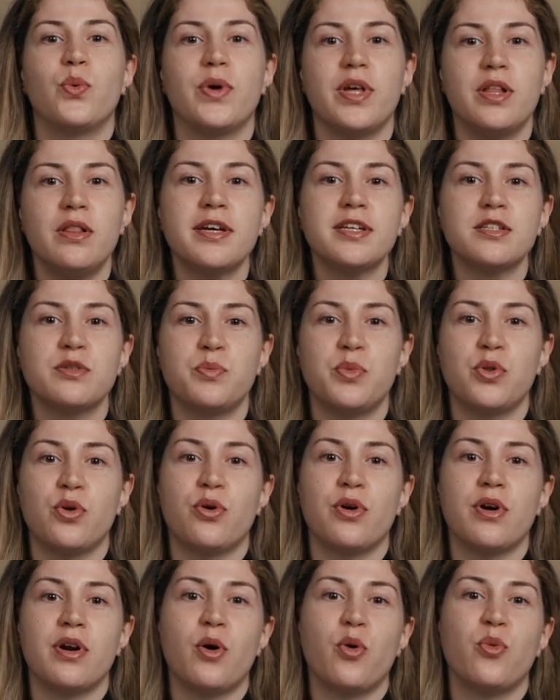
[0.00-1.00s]
We'll
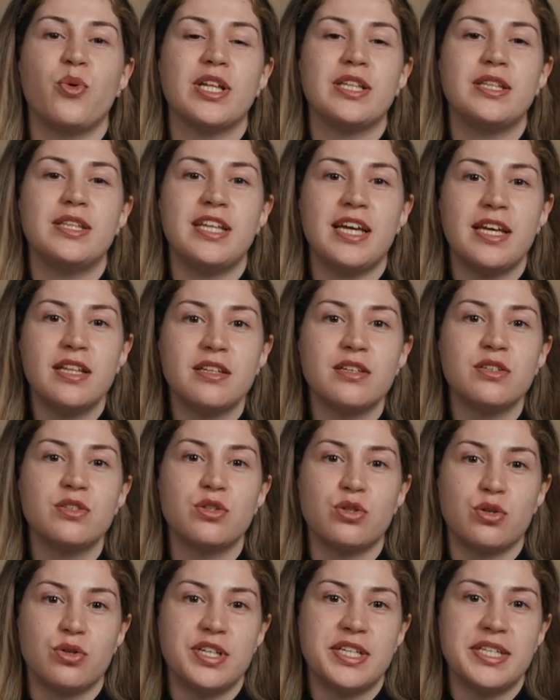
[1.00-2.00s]
explore what data
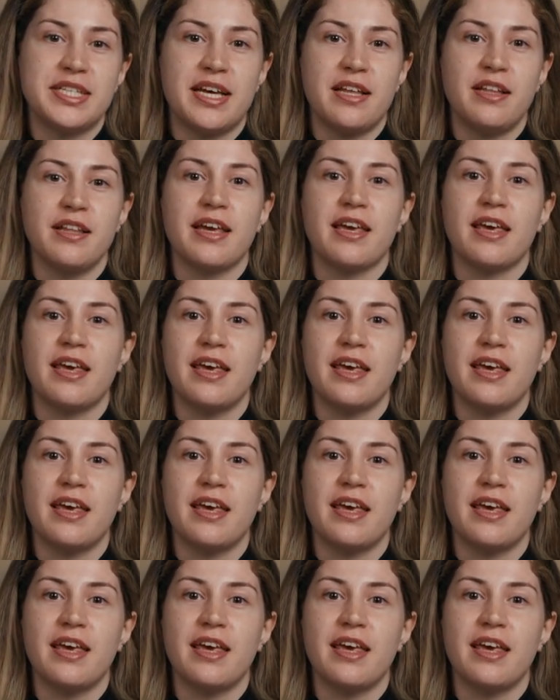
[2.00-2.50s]
storytelling